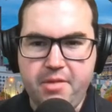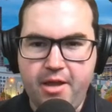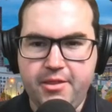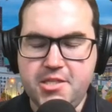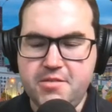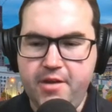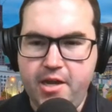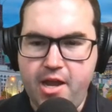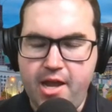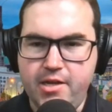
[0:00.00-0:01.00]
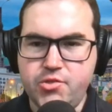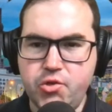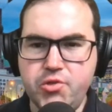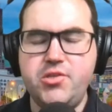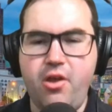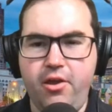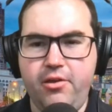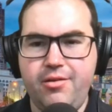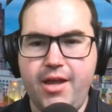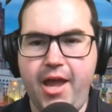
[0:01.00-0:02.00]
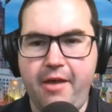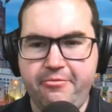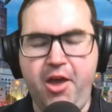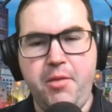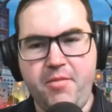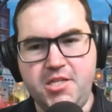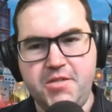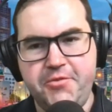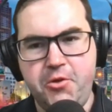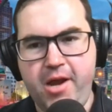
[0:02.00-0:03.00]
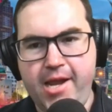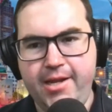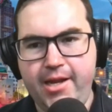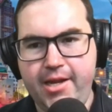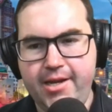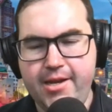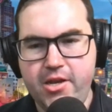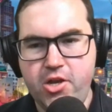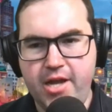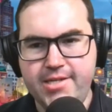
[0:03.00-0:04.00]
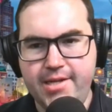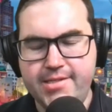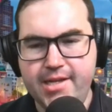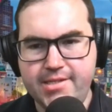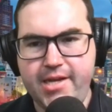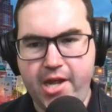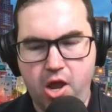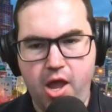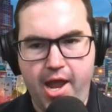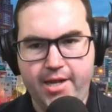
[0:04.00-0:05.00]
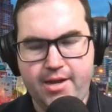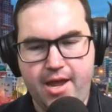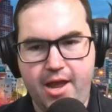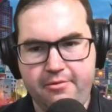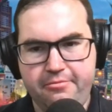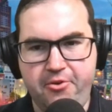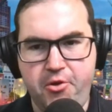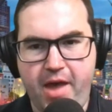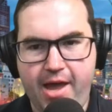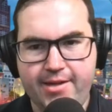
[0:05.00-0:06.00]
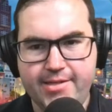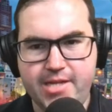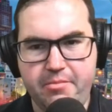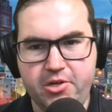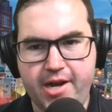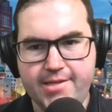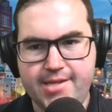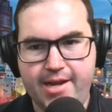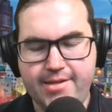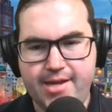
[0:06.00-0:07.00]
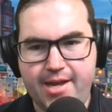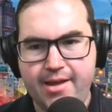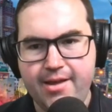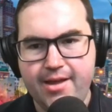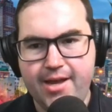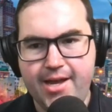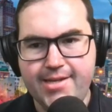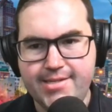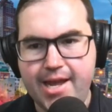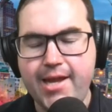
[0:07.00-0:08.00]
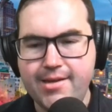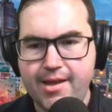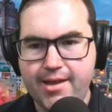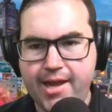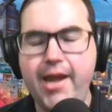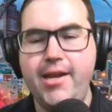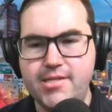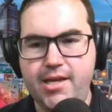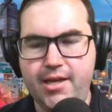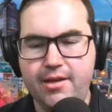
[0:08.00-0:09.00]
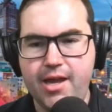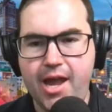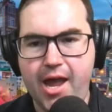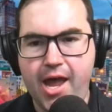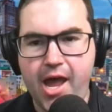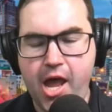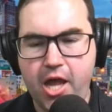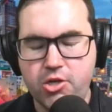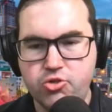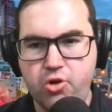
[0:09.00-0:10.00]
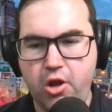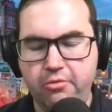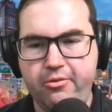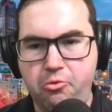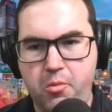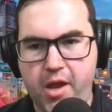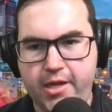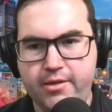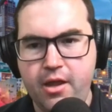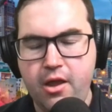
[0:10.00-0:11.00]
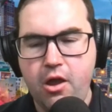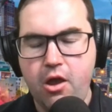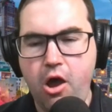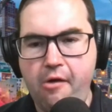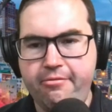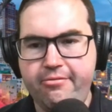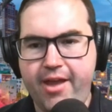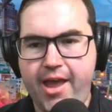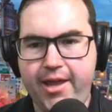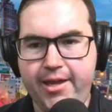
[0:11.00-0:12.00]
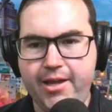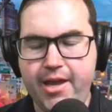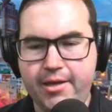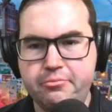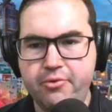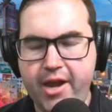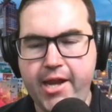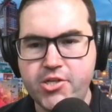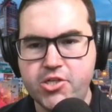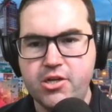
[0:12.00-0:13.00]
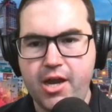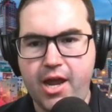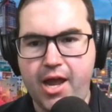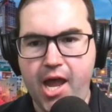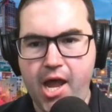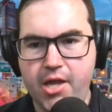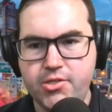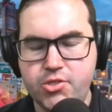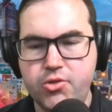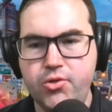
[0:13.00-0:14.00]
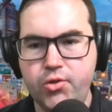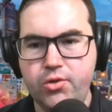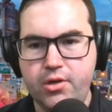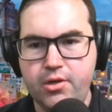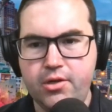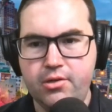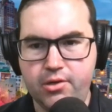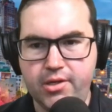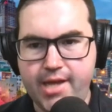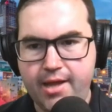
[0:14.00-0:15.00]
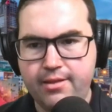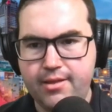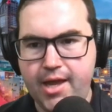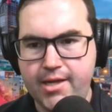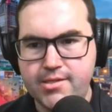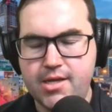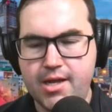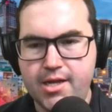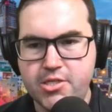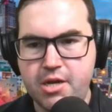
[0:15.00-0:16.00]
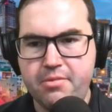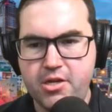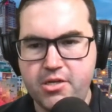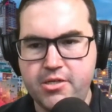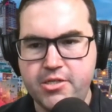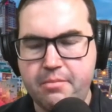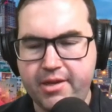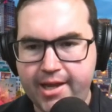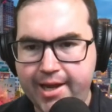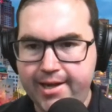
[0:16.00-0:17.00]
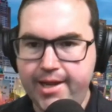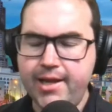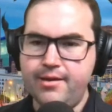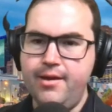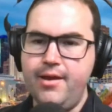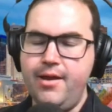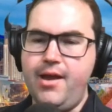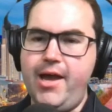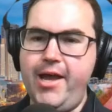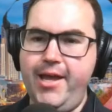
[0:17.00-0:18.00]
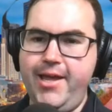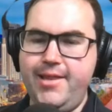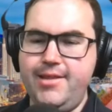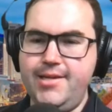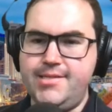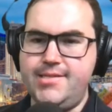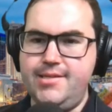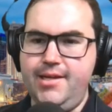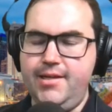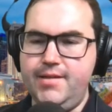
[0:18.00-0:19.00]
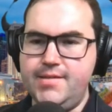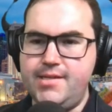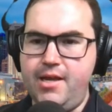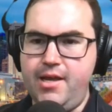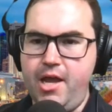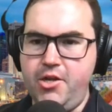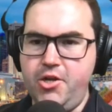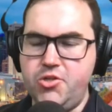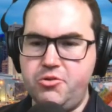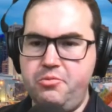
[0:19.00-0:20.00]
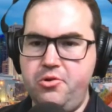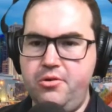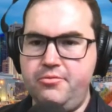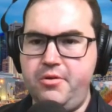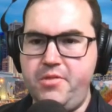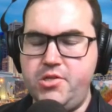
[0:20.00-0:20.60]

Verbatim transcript: Martha's Vineyard is also uh, famous for when in 1969, uh, former Democrat Senator uh, Ted Kennedy uh, drove a woman off a, a bridge uh, to her, her death at uh, Chappaquiddick. Uh, this is uh, a news report from the